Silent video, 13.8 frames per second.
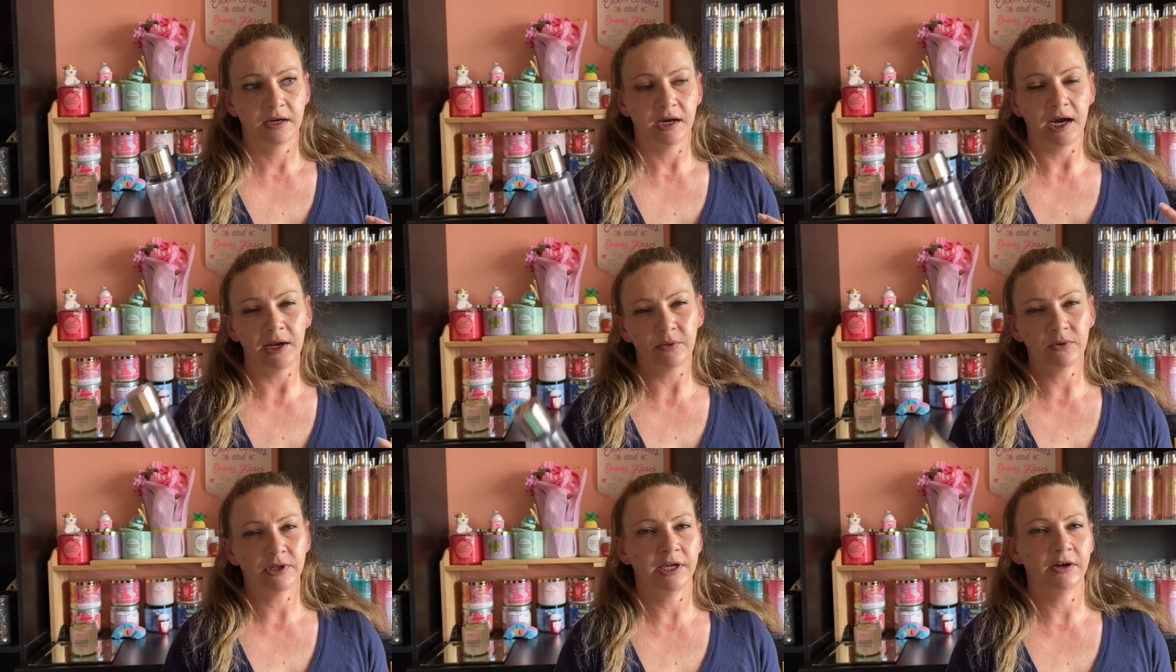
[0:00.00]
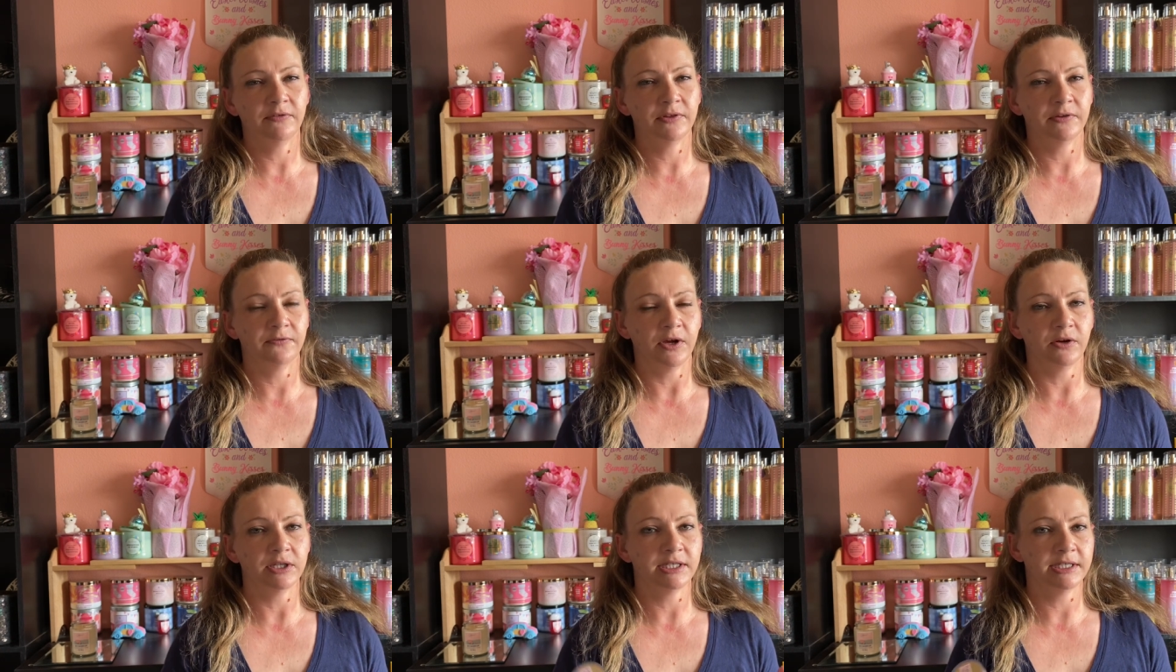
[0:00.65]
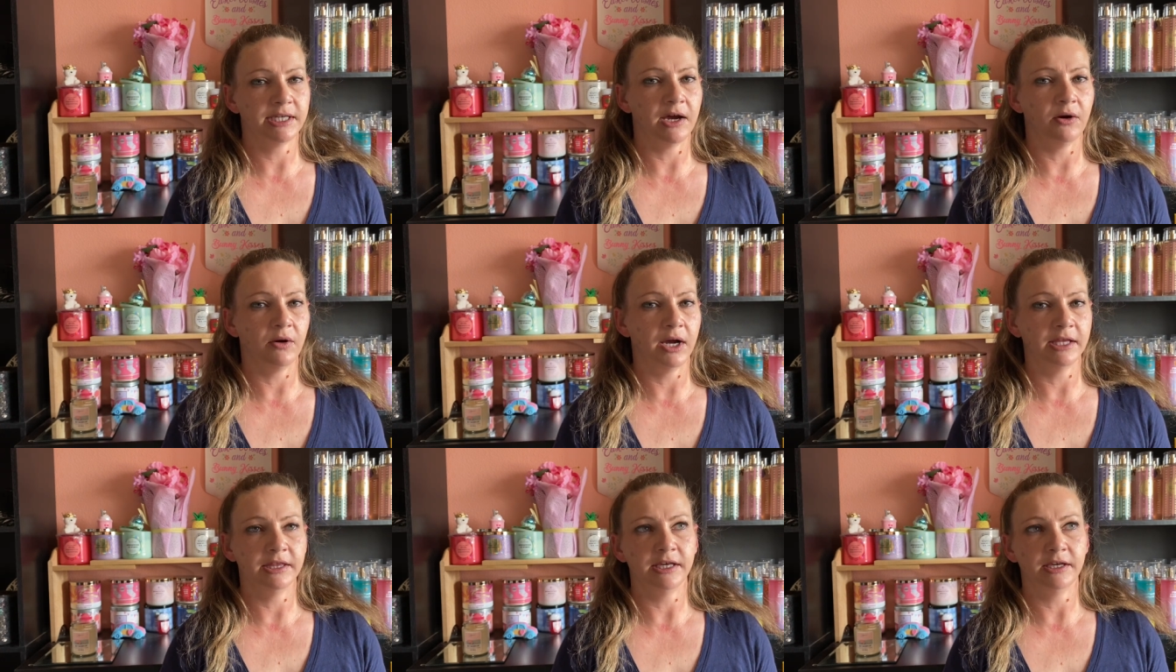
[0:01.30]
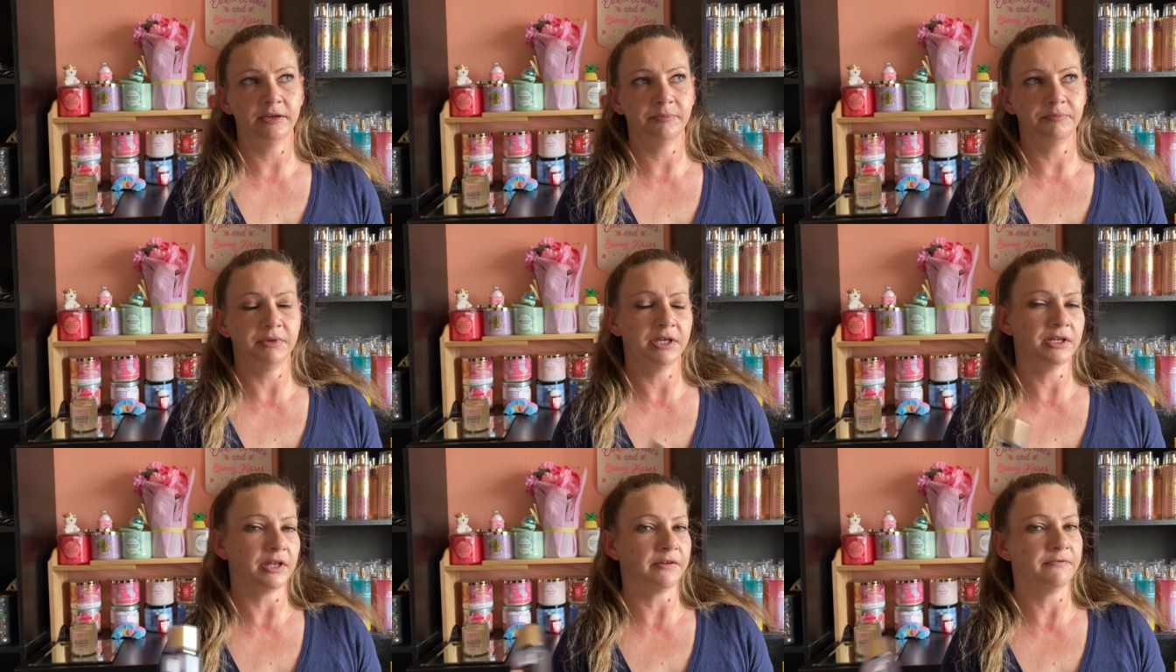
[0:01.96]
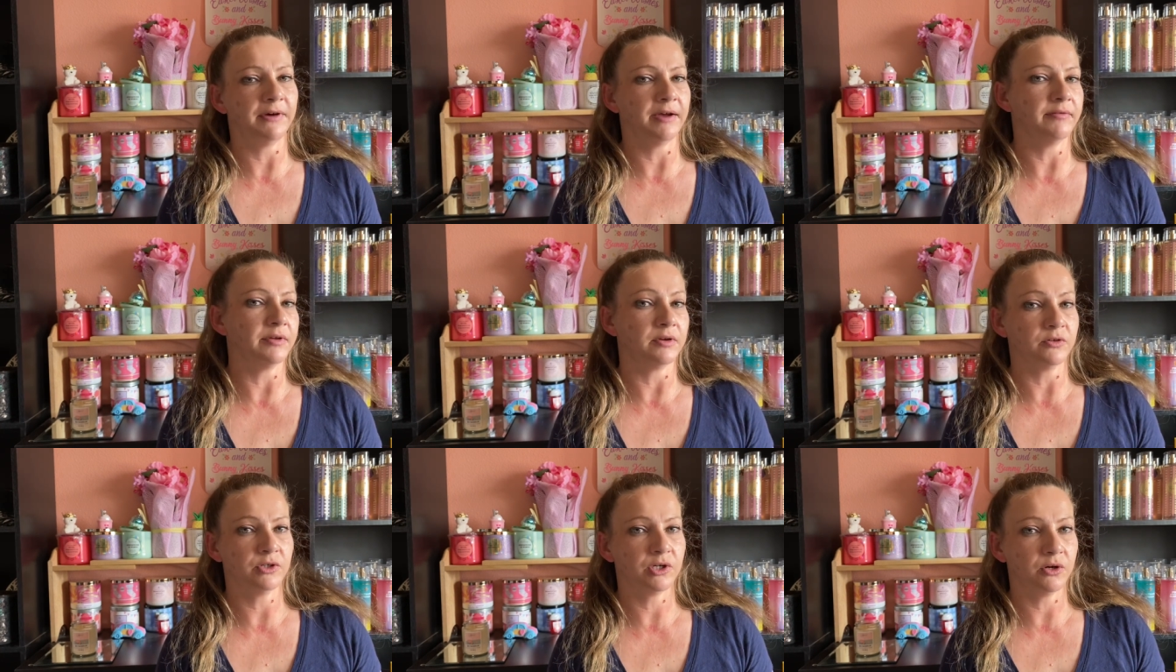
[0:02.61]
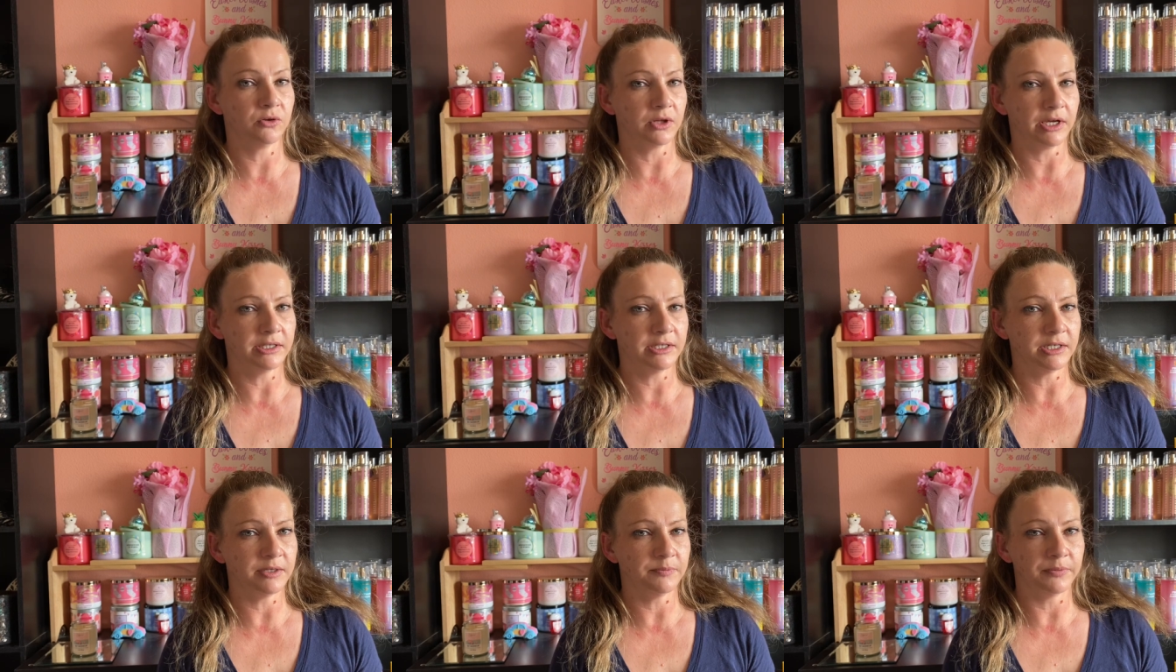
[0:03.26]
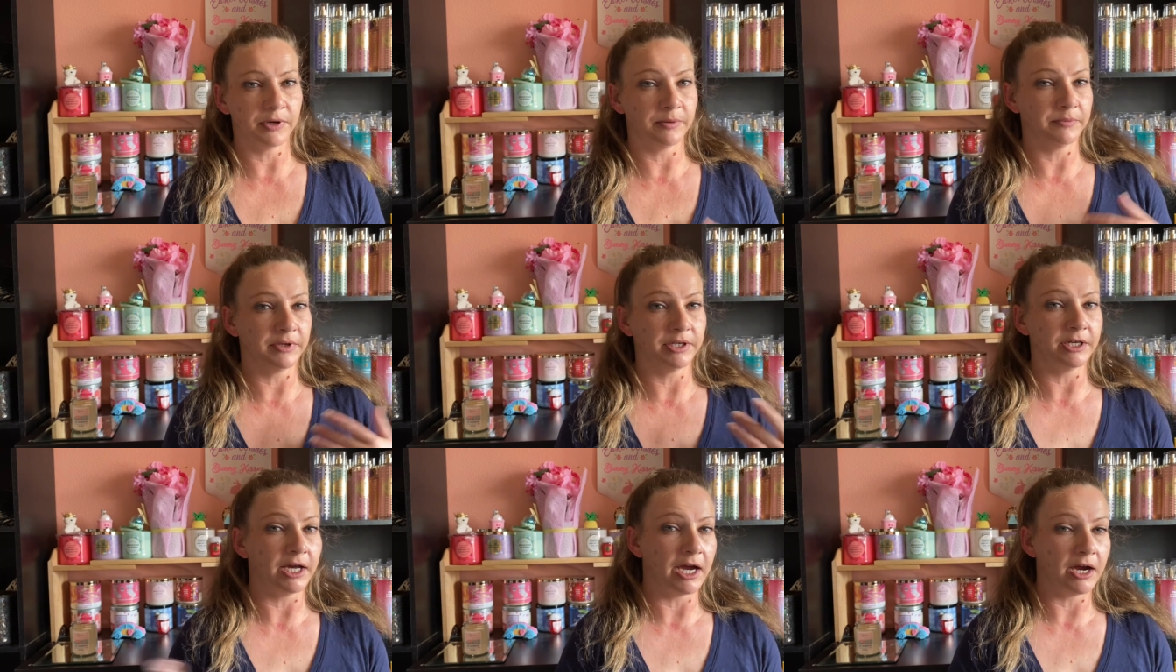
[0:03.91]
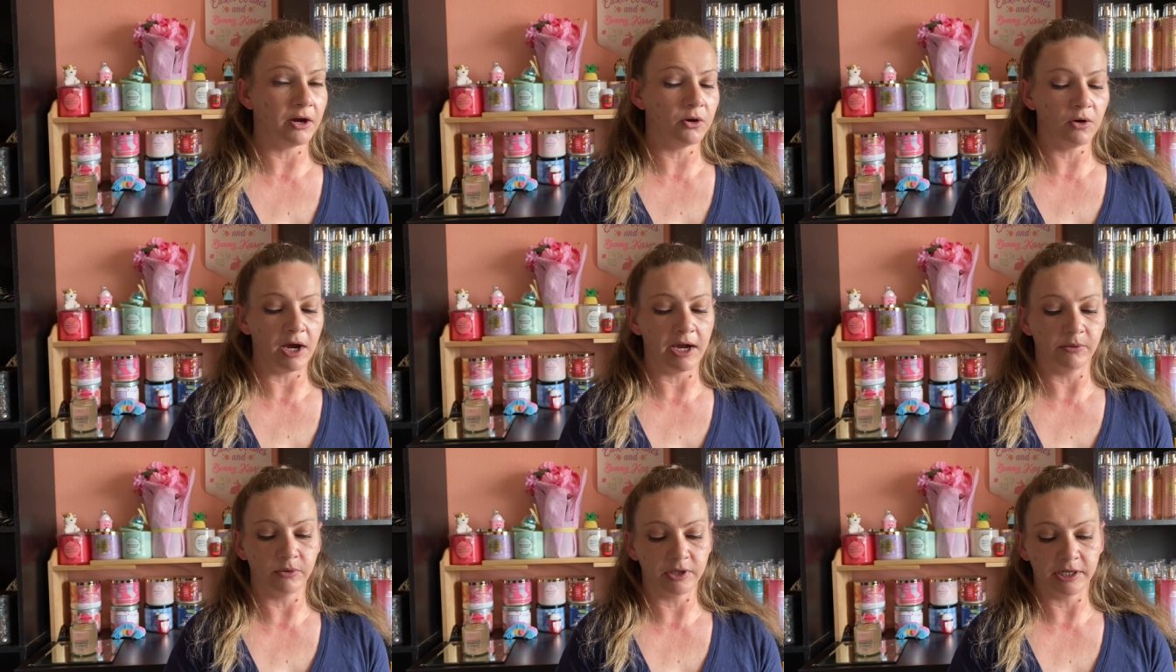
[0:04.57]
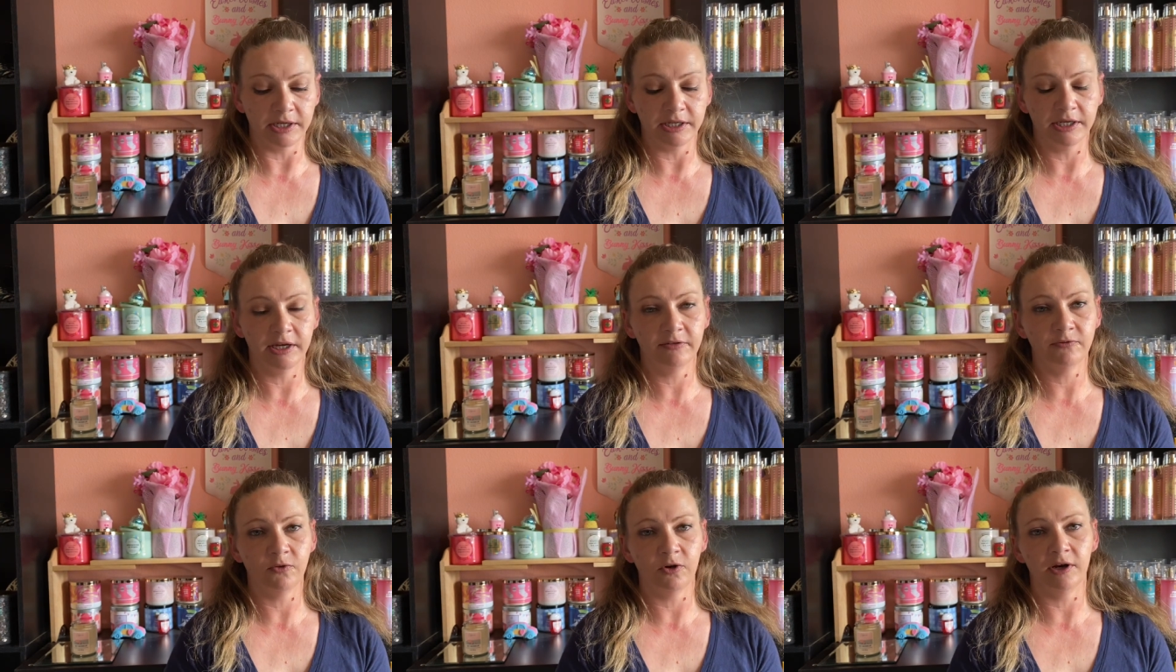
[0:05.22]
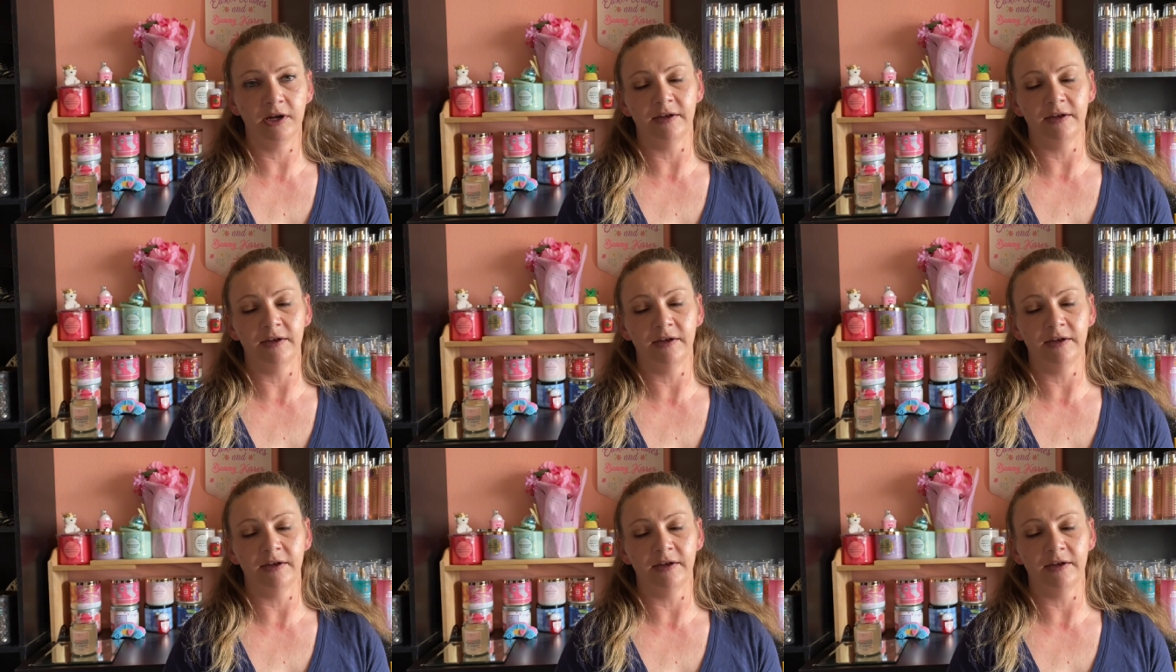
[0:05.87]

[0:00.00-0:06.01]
I didn't really care for the fragrance now. I think me like 5 years ago liked it, but me now, I really didn't care for it.